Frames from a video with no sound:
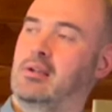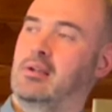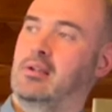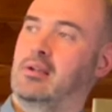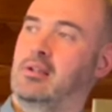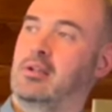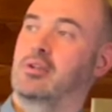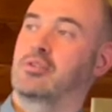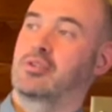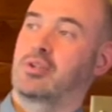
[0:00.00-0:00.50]

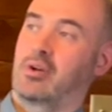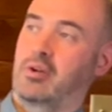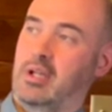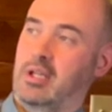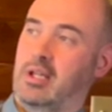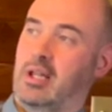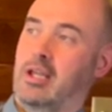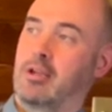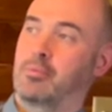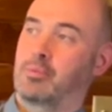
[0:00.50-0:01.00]

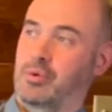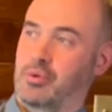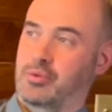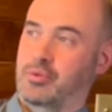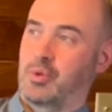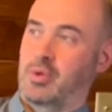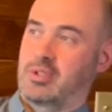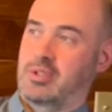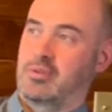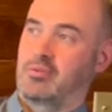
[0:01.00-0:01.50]
in April
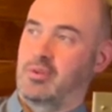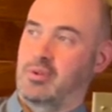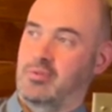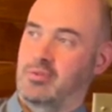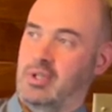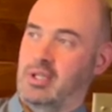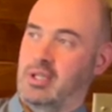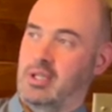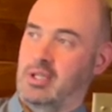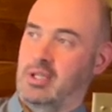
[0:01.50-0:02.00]

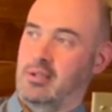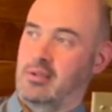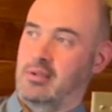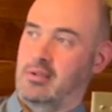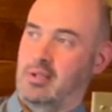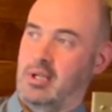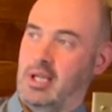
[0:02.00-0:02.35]
2015,